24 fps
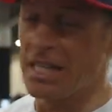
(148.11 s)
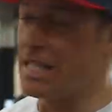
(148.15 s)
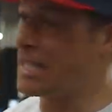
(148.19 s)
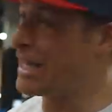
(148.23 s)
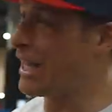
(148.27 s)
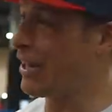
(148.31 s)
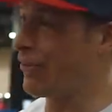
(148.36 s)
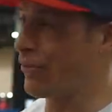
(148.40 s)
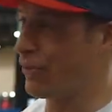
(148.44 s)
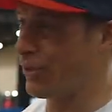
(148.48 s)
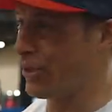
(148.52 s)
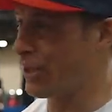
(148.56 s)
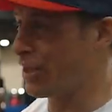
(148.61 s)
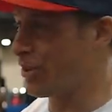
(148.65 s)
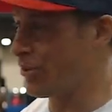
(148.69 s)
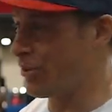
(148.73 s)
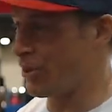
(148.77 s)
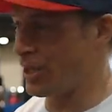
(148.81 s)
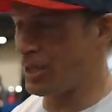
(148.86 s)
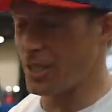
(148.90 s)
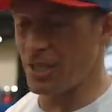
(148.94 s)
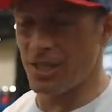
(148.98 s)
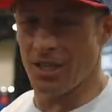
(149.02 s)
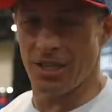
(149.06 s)
definitely
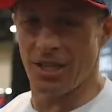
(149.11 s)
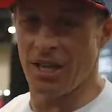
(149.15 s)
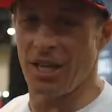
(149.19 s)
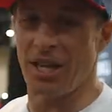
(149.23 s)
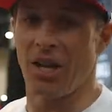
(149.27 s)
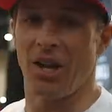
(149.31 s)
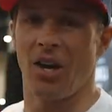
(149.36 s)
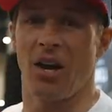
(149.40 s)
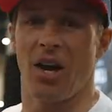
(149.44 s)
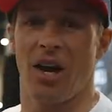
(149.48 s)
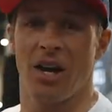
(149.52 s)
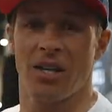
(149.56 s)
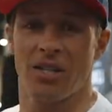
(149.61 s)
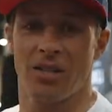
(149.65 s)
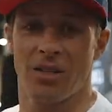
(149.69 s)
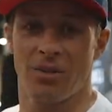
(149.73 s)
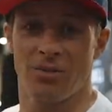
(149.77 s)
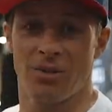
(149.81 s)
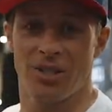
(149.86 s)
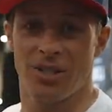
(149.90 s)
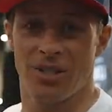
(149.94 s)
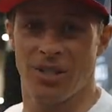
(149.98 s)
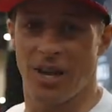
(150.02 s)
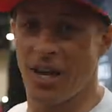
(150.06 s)
was an awesome
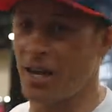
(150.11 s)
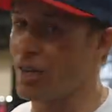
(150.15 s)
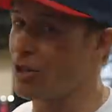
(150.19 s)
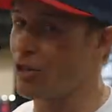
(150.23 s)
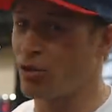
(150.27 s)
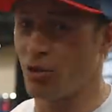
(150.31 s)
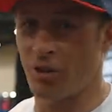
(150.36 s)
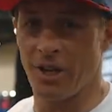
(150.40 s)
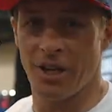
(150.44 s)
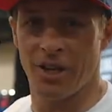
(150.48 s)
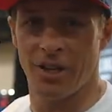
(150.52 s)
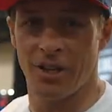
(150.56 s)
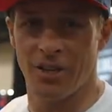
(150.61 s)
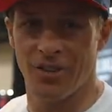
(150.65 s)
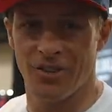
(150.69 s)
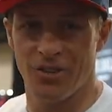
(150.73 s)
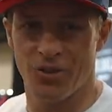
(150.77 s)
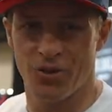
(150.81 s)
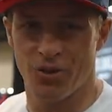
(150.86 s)
sled, great on the